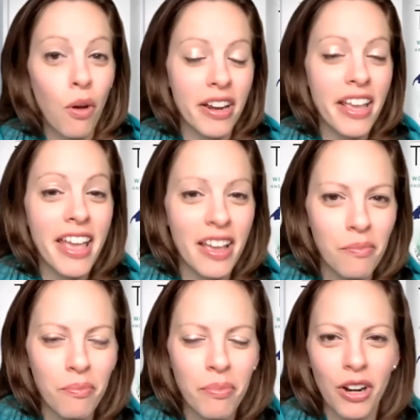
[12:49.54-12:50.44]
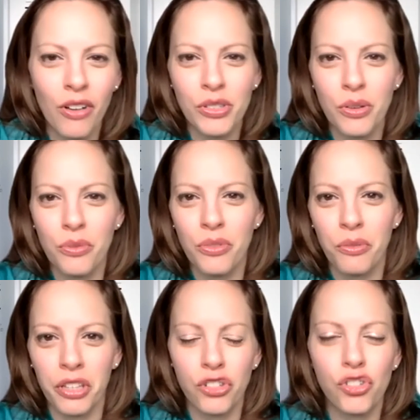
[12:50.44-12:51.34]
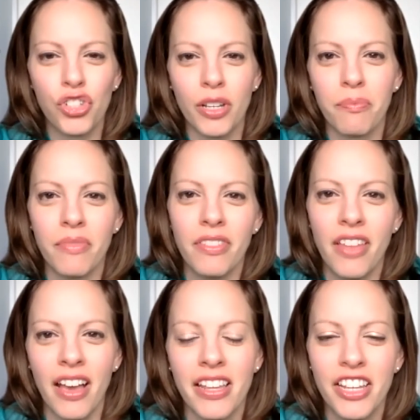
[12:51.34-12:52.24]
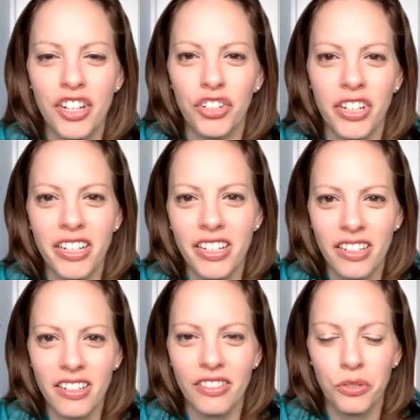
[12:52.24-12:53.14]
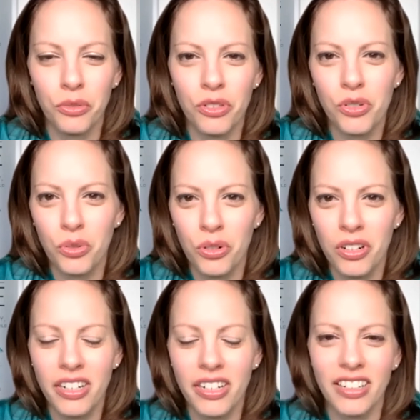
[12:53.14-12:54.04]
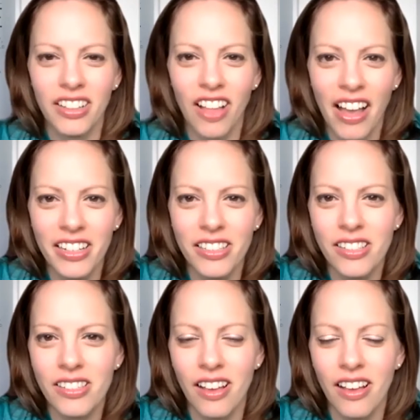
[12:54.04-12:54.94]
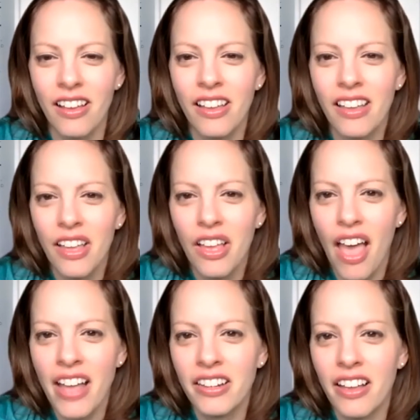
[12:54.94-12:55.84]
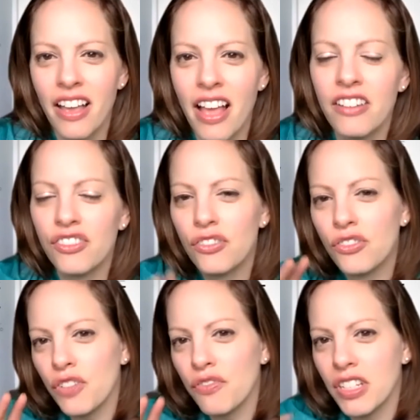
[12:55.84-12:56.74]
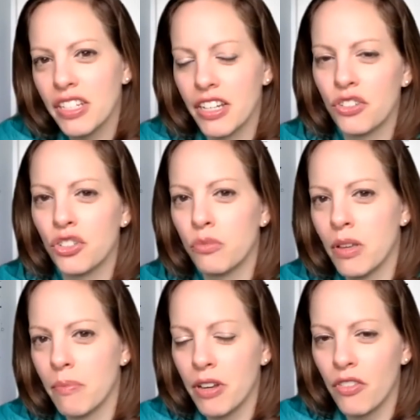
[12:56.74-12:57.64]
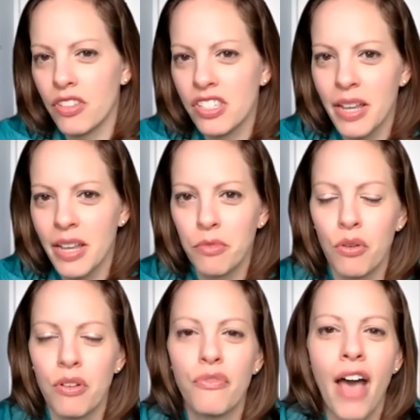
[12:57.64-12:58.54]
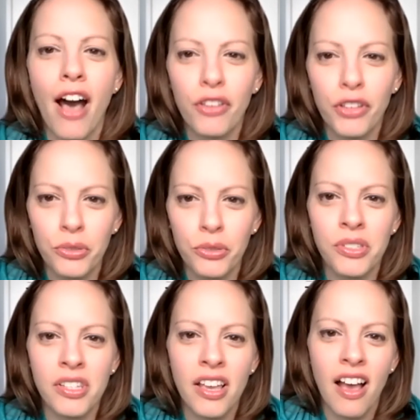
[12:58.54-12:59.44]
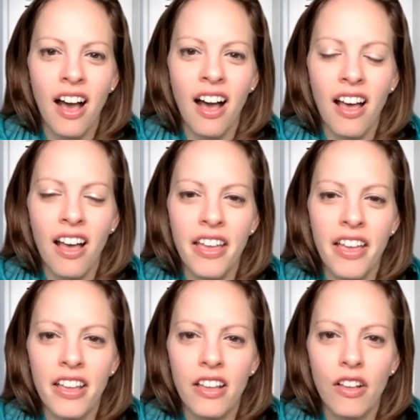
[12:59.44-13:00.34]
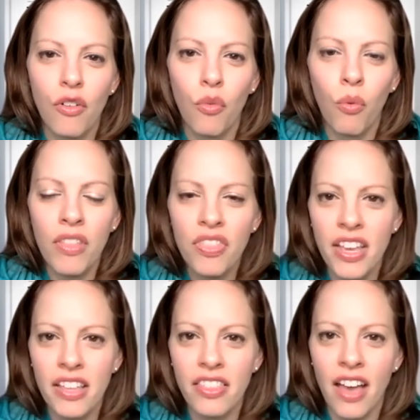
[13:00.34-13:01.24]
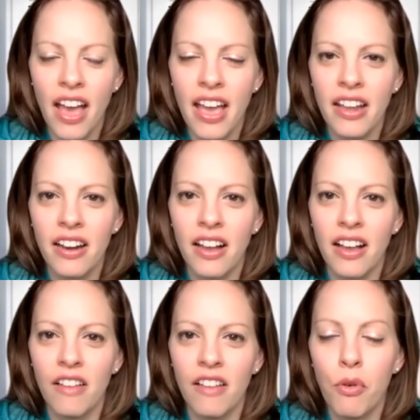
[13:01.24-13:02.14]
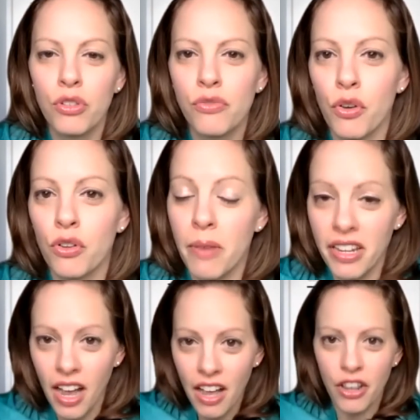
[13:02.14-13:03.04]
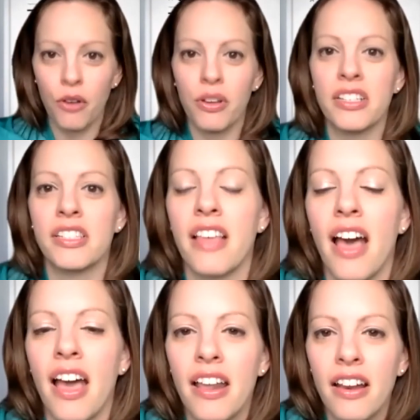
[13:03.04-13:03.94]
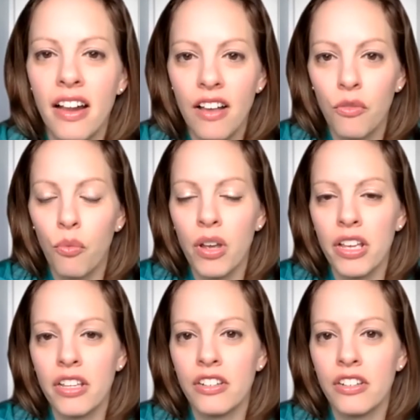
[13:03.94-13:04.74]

him, but also the relationship that he created through the store and clients. And shifting gears a little bit, but on the same note of values, one thing that most folks may not know is that when